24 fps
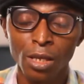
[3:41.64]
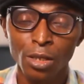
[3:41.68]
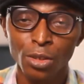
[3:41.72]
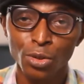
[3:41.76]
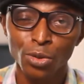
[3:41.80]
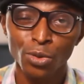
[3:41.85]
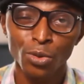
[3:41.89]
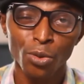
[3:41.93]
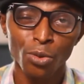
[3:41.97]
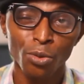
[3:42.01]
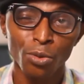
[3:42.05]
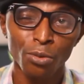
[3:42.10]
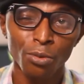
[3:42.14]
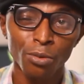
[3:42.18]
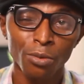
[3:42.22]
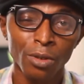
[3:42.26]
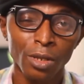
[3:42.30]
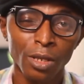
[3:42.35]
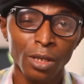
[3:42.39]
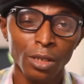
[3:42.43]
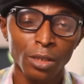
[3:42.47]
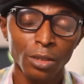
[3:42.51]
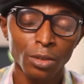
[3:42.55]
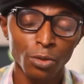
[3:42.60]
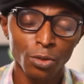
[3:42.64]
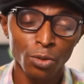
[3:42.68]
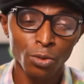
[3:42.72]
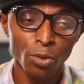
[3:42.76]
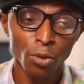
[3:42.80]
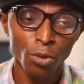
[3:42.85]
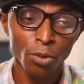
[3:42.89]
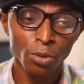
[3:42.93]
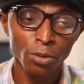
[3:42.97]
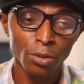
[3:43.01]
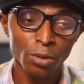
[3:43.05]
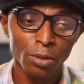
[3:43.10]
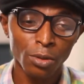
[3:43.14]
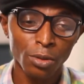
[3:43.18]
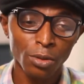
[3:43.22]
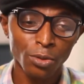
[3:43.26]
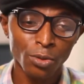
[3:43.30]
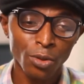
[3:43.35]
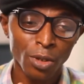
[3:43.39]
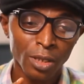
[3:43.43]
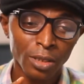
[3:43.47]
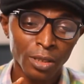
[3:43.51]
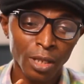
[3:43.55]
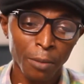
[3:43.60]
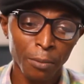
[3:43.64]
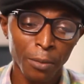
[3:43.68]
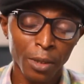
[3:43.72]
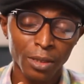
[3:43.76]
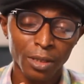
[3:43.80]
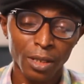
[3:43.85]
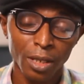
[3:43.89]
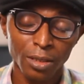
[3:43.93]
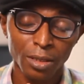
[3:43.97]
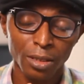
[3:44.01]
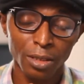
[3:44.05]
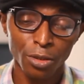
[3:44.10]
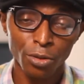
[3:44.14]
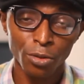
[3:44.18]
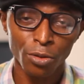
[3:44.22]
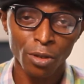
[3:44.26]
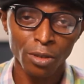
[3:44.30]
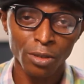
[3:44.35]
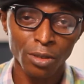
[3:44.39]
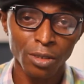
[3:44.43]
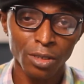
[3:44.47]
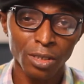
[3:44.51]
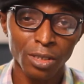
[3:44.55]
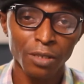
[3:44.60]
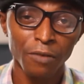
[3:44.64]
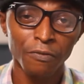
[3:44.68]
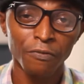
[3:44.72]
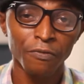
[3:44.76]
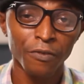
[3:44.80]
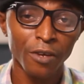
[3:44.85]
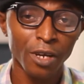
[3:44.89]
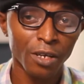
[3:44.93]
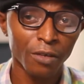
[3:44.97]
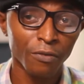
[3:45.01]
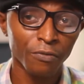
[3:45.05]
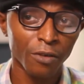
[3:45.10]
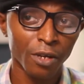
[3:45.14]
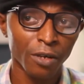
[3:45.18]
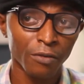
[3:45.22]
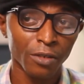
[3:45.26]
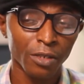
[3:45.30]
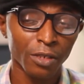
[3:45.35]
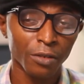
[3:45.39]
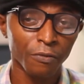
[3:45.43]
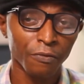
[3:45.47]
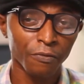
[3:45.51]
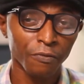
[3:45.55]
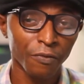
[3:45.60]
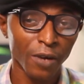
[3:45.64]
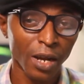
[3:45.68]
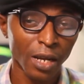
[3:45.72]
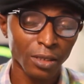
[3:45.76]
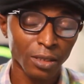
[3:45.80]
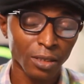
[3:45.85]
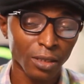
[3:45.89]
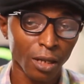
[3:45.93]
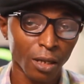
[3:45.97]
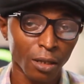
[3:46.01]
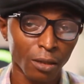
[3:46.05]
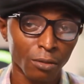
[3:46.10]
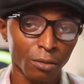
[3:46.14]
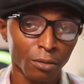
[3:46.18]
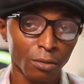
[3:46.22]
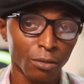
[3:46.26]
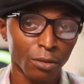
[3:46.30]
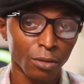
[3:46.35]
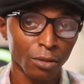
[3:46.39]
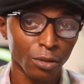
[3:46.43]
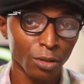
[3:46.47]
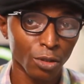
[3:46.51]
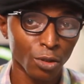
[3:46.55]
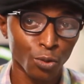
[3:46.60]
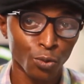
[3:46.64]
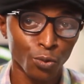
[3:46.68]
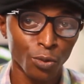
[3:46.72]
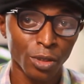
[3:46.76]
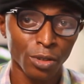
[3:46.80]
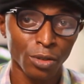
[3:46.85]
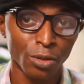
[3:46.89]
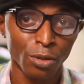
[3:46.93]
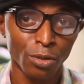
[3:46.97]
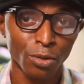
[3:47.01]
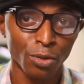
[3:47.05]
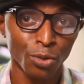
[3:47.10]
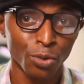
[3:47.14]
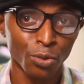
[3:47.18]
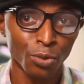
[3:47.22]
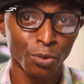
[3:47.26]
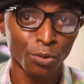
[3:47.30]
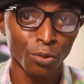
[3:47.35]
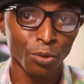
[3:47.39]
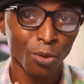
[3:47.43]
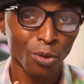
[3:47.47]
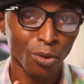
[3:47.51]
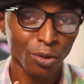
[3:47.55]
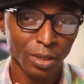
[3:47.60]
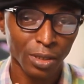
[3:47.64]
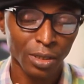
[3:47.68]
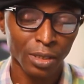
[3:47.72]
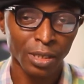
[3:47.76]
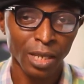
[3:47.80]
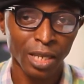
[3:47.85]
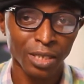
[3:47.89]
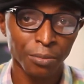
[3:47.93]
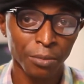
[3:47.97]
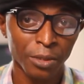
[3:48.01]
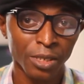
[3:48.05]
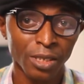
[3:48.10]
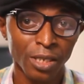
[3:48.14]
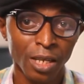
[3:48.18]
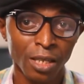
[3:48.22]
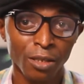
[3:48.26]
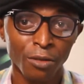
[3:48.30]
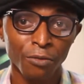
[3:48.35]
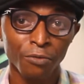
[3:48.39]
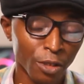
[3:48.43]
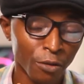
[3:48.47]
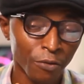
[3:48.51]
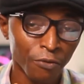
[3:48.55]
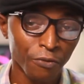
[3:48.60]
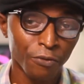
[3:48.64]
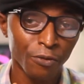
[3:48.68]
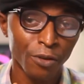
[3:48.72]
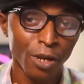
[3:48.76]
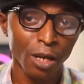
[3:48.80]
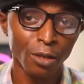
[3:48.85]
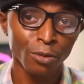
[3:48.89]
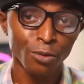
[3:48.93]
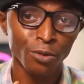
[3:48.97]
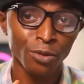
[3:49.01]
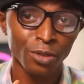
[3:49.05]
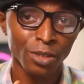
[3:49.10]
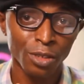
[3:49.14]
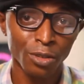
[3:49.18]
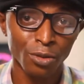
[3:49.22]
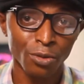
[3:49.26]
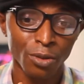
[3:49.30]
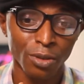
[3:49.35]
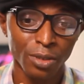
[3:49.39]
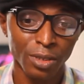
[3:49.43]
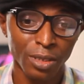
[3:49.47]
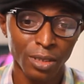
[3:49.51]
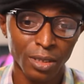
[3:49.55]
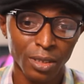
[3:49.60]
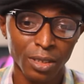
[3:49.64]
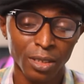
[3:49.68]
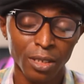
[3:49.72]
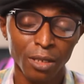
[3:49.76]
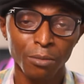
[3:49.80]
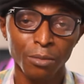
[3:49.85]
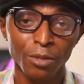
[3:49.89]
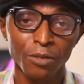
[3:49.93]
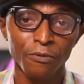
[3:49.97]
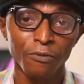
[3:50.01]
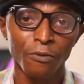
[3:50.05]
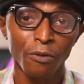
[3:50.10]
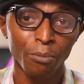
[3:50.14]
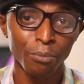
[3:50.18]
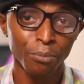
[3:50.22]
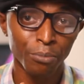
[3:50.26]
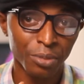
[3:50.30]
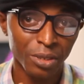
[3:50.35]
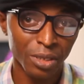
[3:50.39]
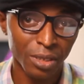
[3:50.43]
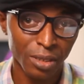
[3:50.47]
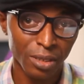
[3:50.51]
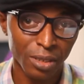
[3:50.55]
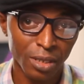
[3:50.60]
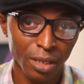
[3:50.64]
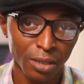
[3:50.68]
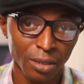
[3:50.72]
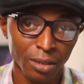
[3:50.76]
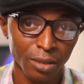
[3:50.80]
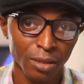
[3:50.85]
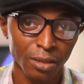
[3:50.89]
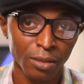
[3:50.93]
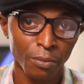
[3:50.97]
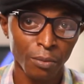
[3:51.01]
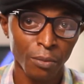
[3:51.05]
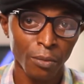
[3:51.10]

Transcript: So you know talking about that security is a very very vital situation to consider especially if you are using your systems for business